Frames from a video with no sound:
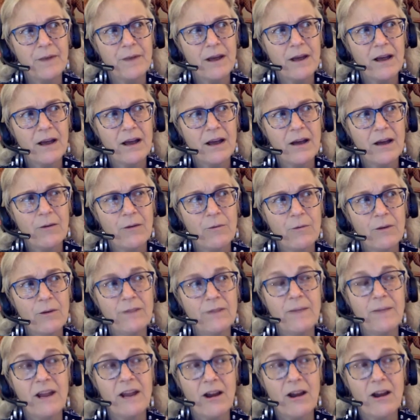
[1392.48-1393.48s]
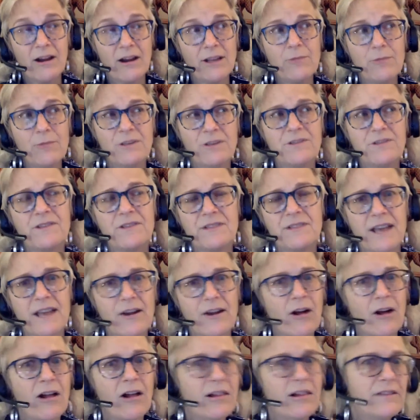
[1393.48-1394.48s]
uh, one of my arguments is that
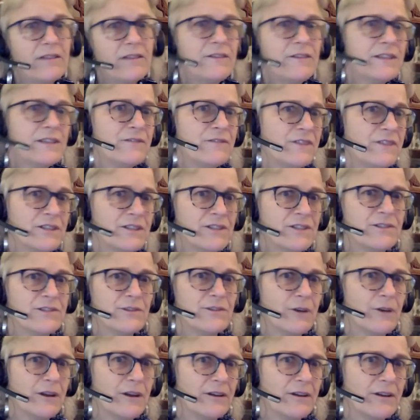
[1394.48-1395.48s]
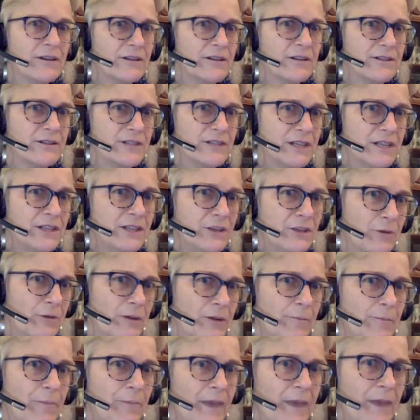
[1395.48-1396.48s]
all of these fictions are on a
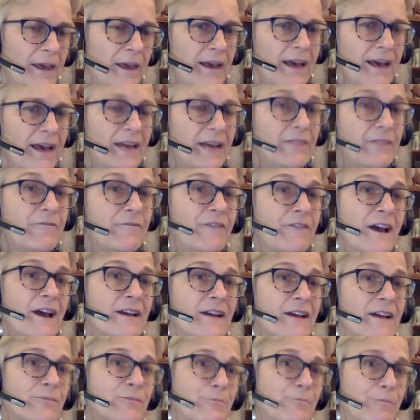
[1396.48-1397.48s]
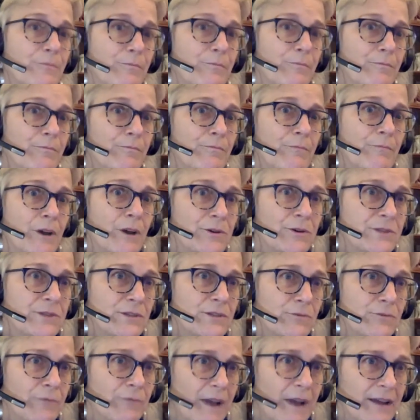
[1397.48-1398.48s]
continuum. And in fact, most
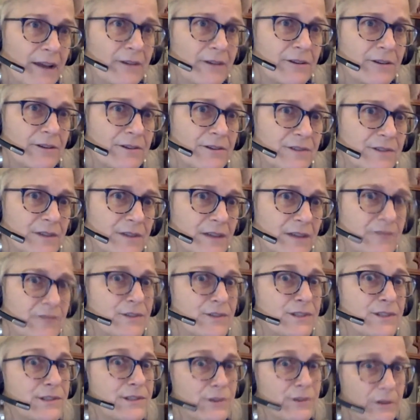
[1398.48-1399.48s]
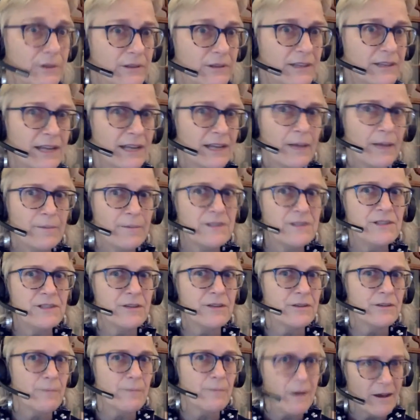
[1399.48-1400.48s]
writers, and certainly up until
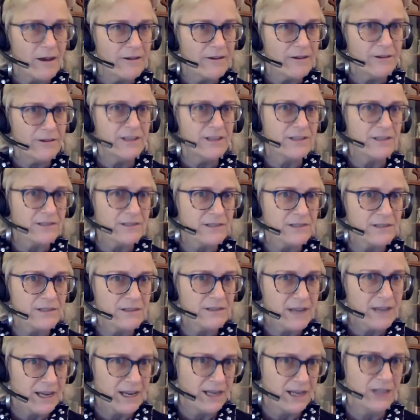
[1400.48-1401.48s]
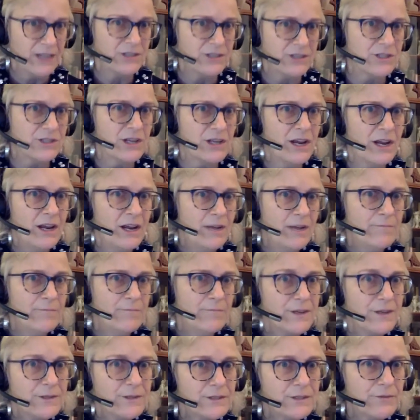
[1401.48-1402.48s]
the modernist age,
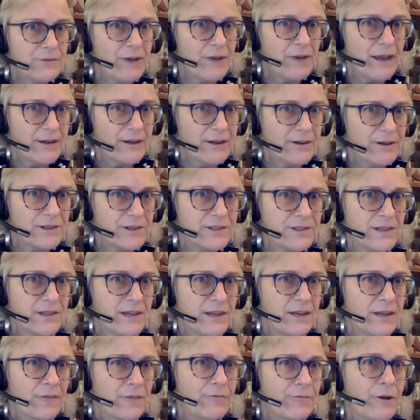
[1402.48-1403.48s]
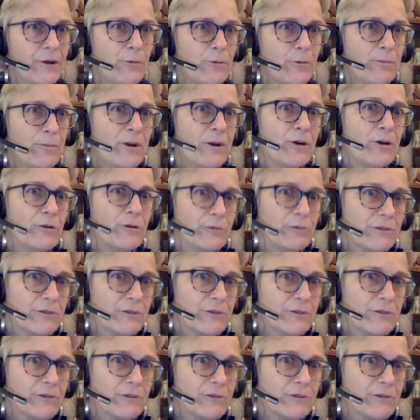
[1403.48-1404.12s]
most writers wrote both